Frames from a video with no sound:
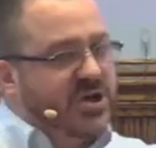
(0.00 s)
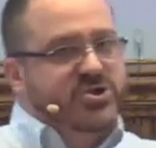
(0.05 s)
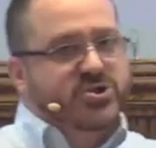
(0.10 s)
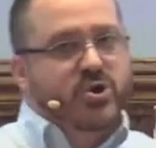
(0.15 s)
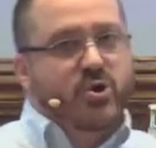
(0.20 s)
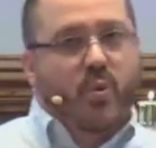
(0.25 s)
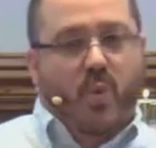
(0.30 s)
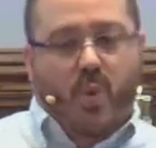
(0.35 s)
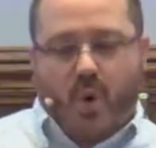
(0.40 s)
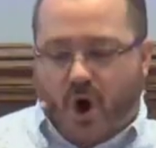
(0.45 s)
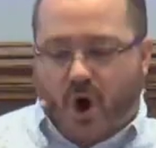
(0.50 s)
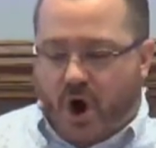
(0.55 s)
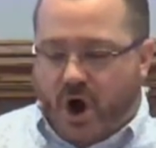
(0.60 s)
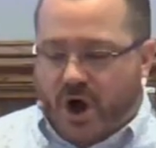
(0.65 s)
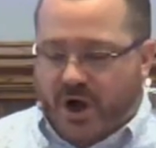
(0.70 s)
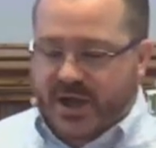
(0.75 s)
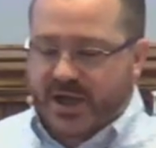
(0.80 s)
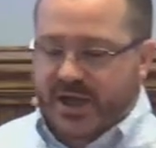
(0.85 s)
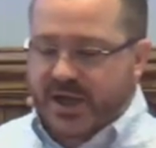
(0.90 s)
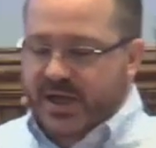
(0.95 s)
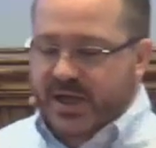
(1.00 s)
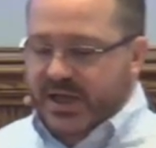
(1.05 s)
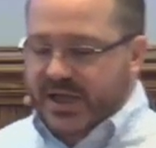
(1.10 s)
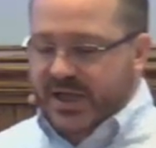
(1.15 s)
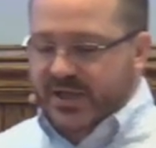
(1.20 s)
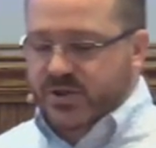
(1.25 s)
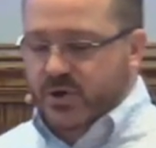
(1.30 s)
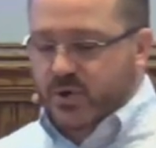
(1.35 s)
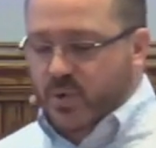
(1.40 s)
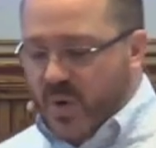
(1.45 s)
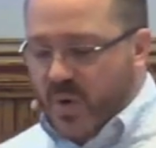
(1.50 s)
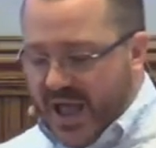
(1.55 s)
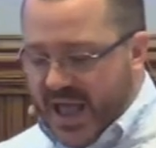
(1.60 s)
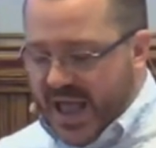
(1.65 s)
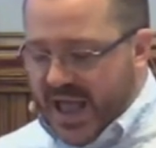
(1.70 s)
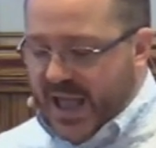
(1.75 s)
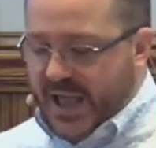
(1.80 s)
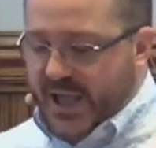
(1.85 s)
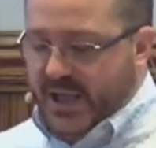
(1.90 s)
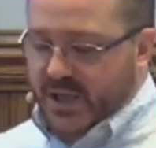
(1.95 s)
walk in the
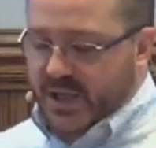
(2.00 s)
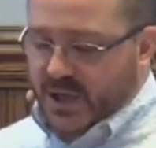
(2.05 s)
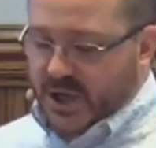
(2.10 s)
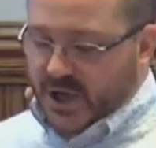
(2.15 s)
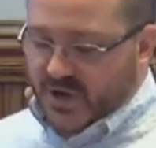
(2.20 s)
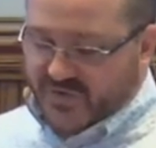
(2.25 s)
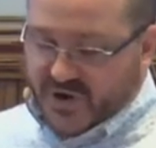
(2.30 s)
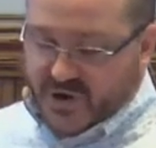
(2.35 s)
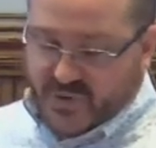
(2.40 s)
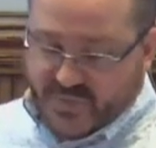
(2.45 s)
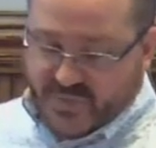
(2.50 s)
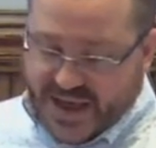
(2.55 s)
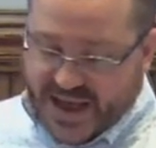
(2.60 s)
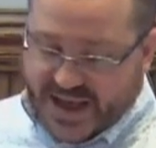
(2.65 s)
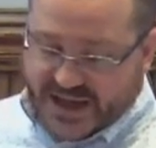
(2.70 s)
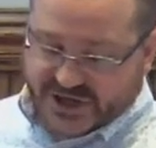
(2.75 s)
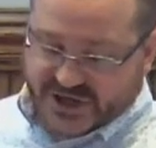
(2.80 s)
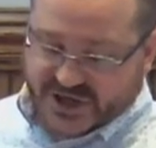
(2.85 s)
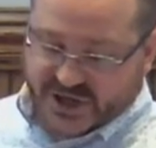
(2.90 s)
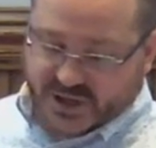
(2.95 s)
way of compassion?